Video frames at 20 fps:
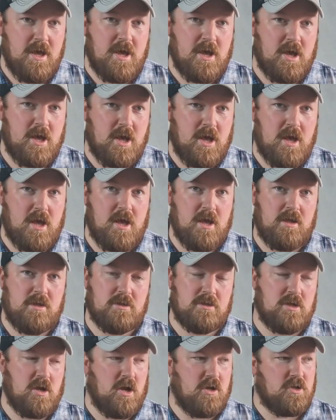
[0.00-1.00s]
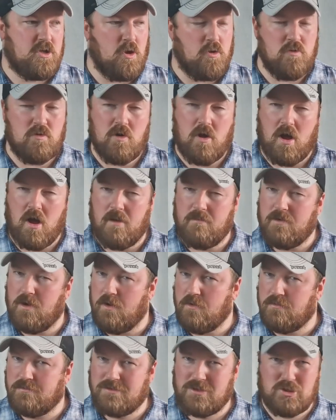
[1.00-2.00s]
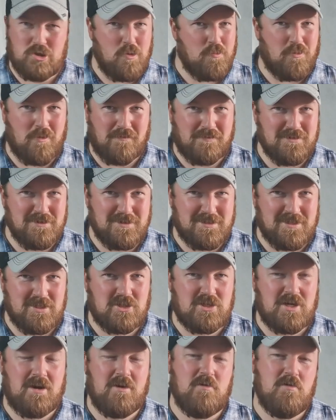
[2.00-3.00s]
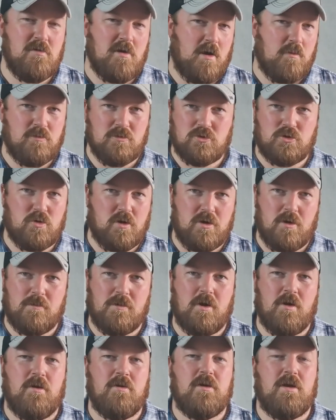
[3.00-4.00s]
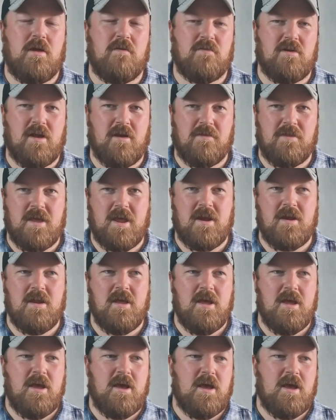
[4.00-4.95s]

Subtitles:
I don't upload super often to the channel. I will try and upload every now and then.